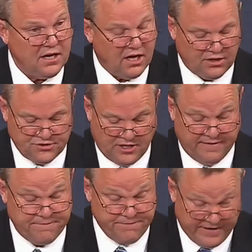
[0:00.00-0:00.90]

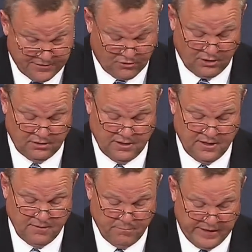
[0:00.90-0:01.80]
on federal
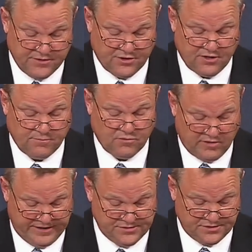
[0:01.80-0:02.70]
midterm
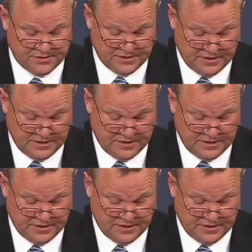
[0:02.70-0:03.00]
races.